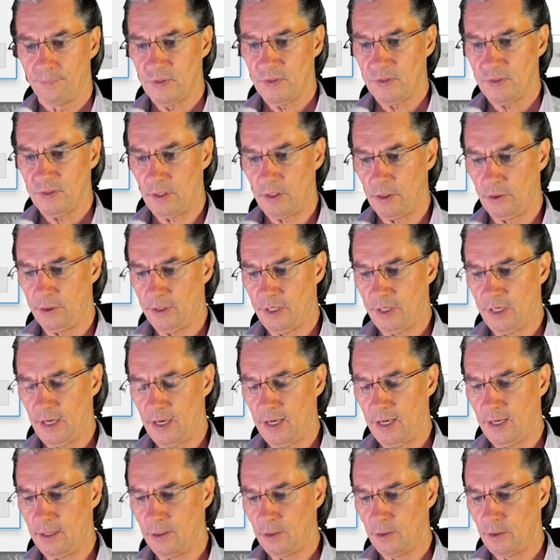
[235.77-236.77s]
Say
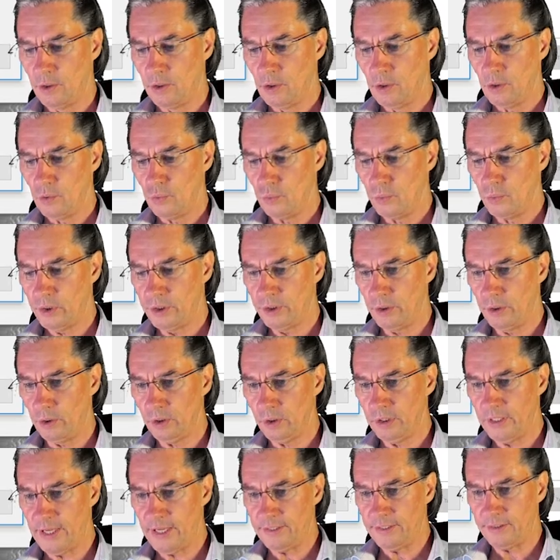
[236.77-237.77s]
OK. With
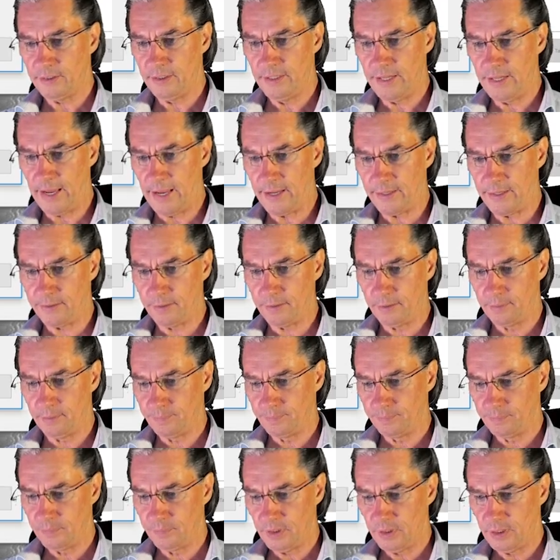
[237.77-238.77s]
all that done,
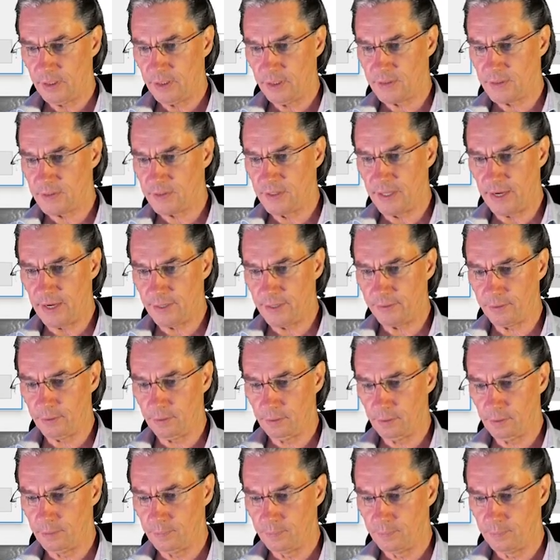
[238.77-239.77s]
it's
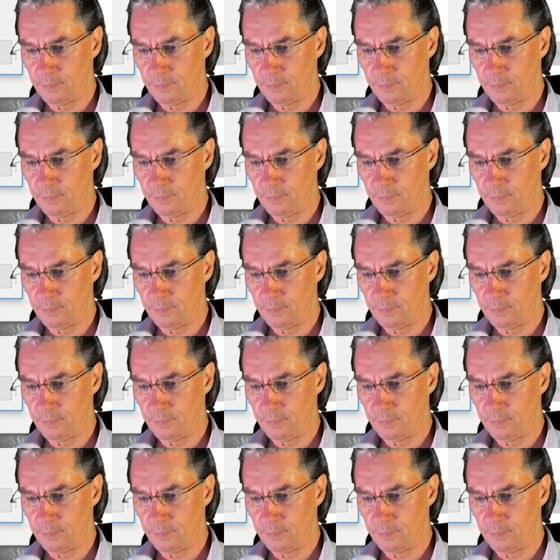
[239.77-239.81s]
done.